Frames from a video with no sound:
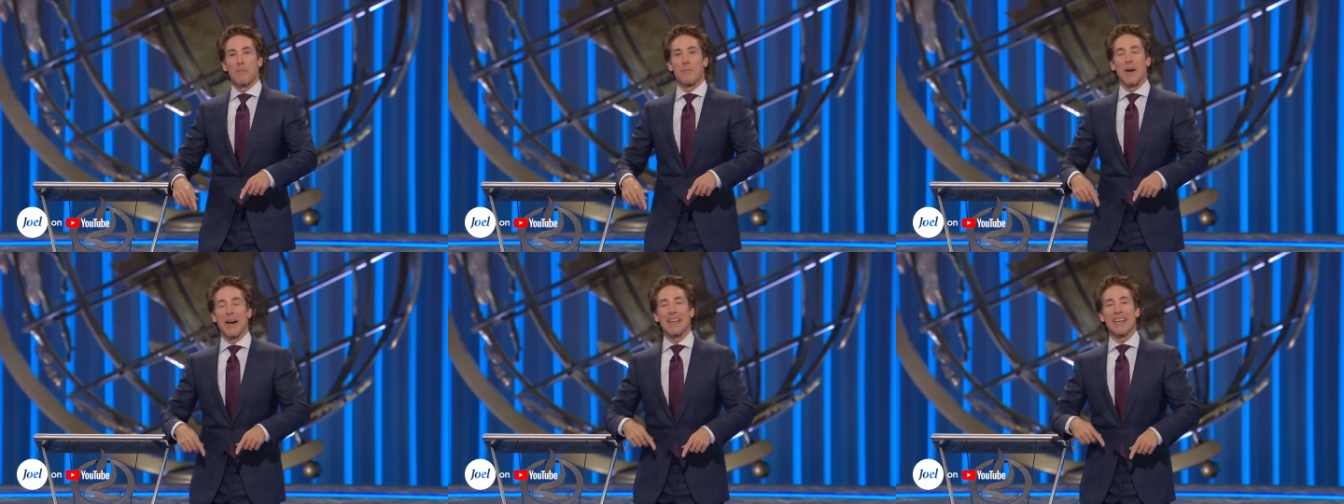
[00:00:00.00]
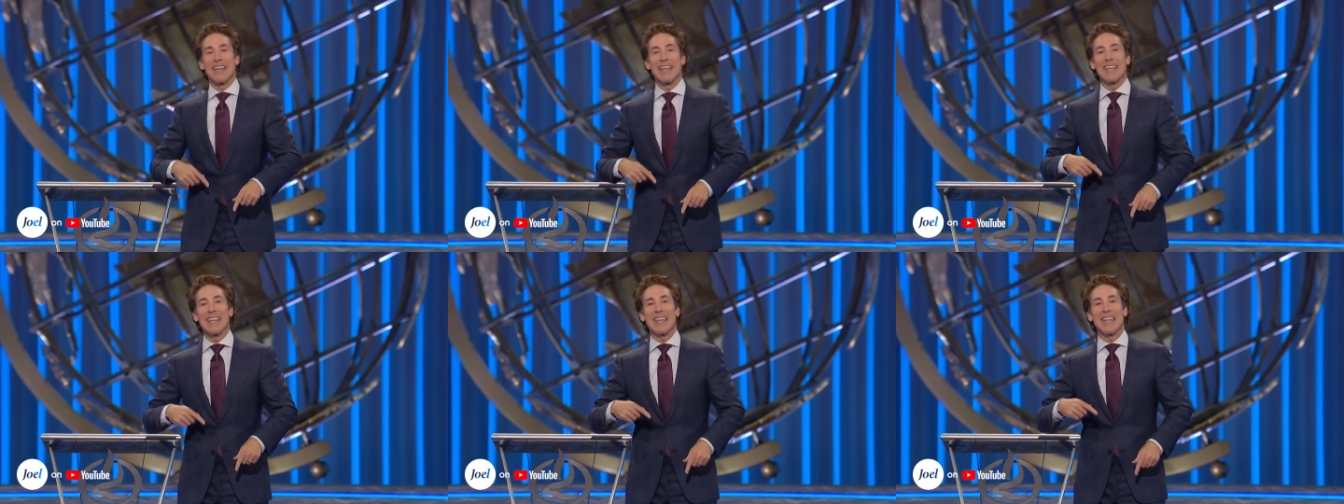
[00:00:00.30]
My
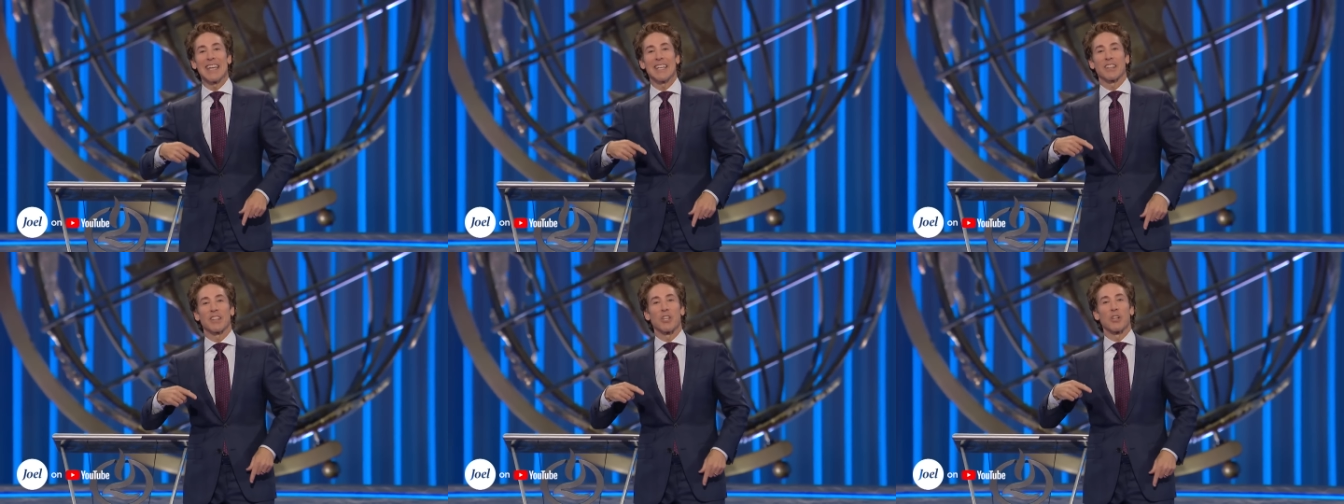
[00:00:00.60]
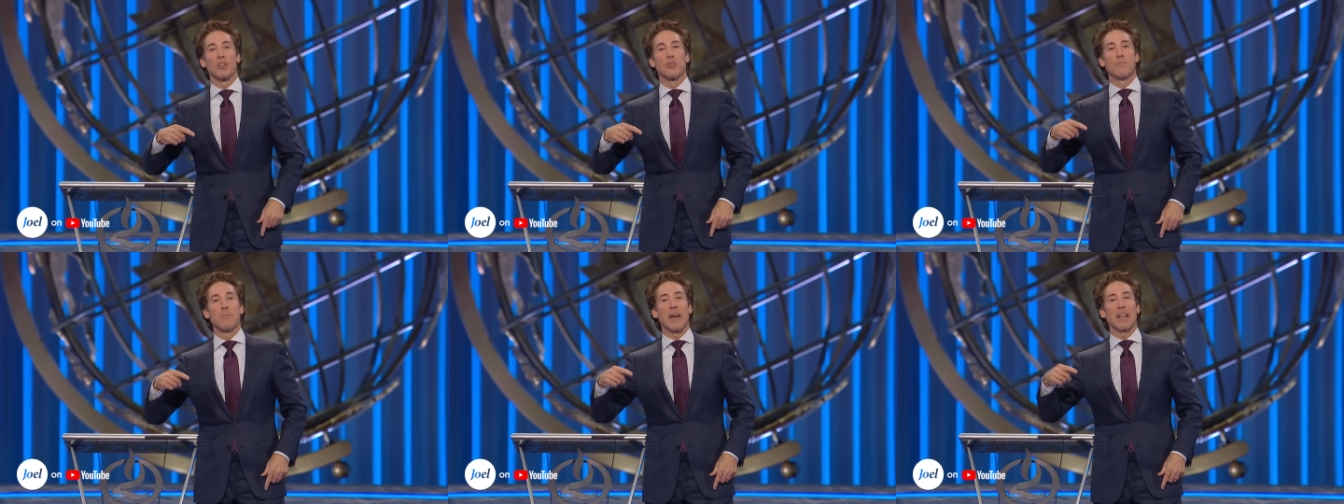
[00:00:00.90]
knee hit
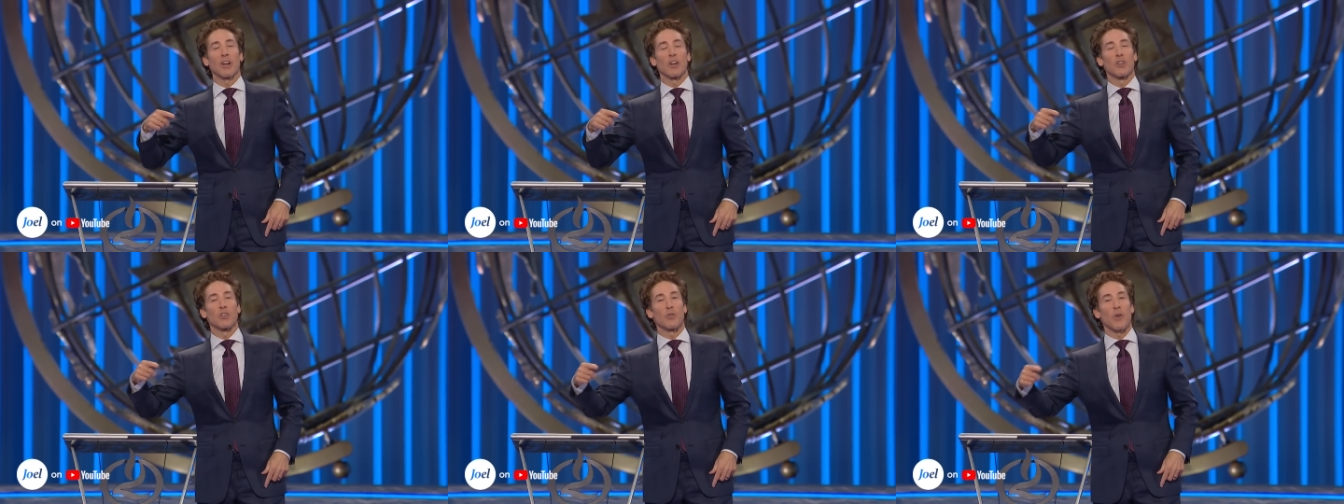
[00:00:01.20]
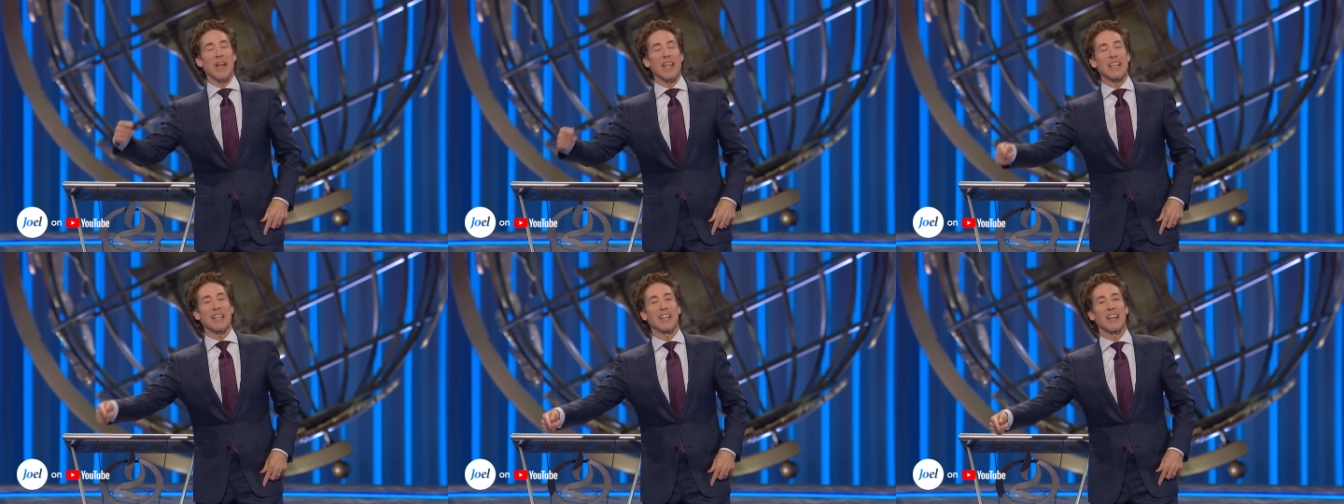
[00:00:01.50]
the metal
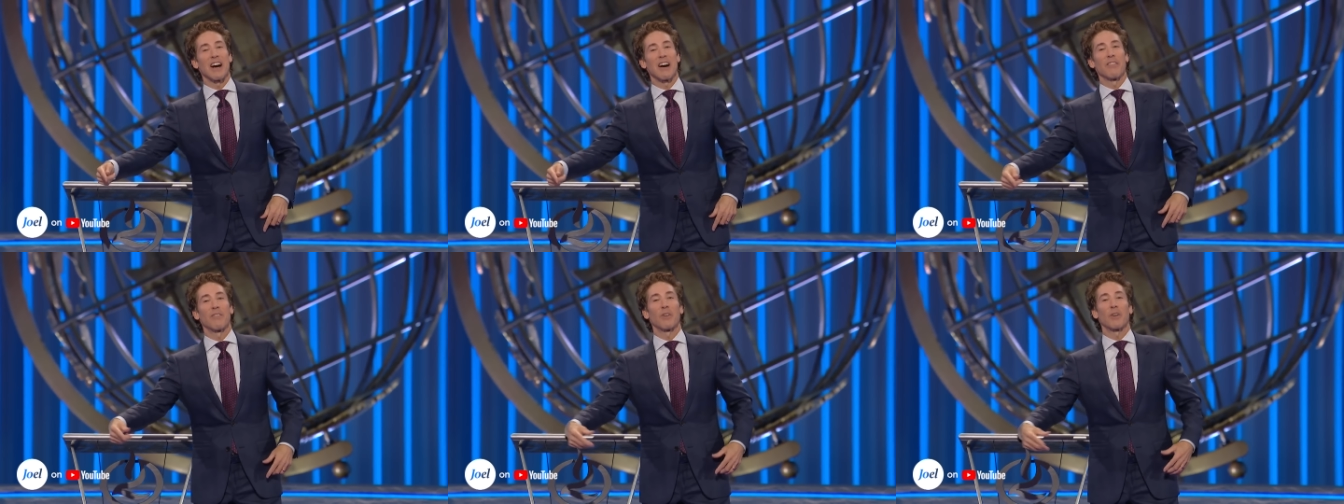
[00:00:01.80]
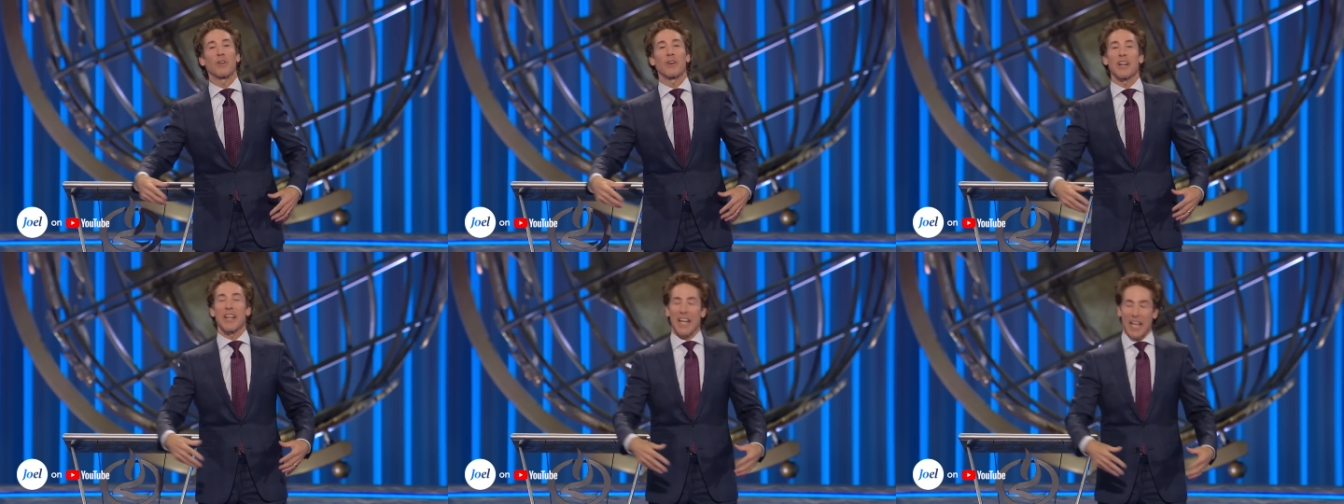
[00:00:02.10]
drain cover,